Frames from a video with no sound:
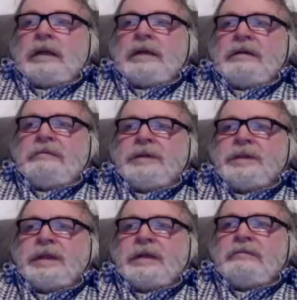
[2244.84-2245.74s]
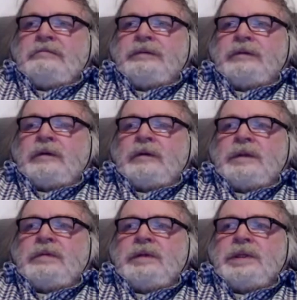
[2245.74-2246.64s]
Annie Besant
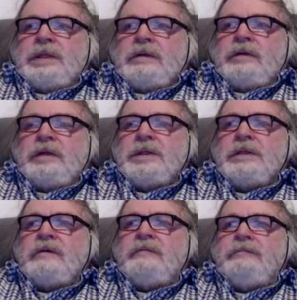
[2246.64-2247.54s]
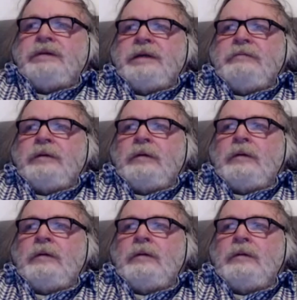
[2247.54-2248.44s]
belonged to a generation of
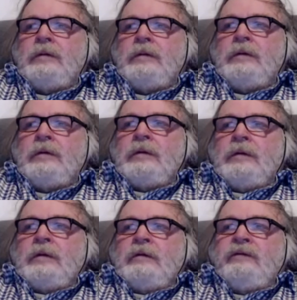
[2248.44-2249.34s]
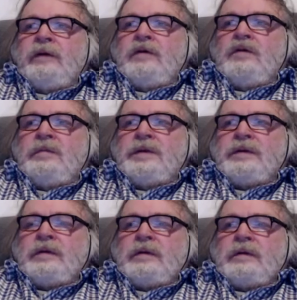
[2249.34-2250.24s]
people for whom a
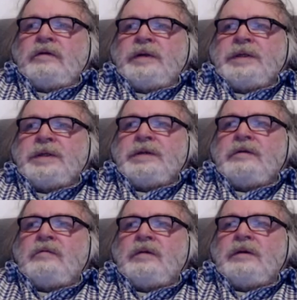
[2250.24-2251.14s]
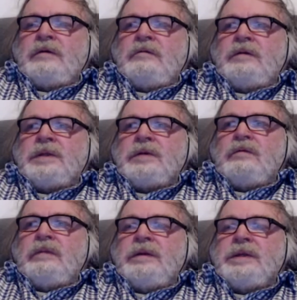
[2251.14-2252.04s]
non-Christian world was
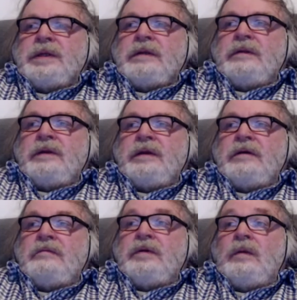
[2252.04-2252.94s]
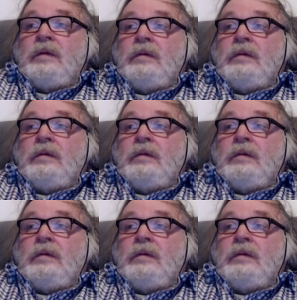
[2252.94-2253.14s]
almost unthinkable.